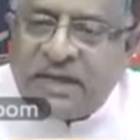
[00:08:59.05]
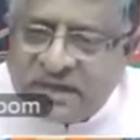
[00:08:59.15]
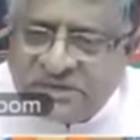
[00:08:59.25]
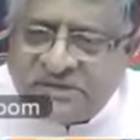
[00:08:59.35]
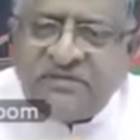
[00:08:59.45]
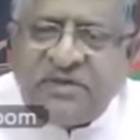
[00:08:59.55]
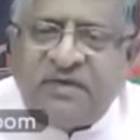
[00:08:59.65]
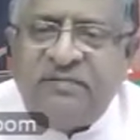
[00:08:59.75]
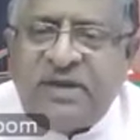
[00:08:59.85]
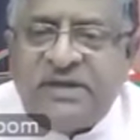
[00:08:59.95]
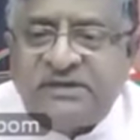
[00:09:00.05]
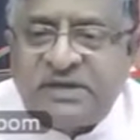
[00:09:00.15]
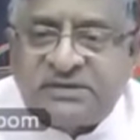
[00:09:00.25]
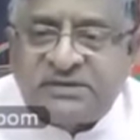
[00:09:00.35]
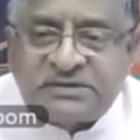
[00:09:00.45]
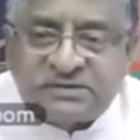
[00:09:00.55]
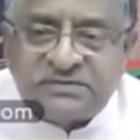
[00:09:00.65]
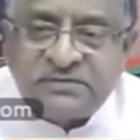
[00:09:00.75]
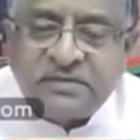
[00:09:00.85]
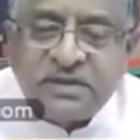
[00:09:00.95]
Agriculture, we have many
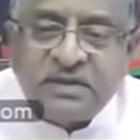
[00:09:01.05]
success.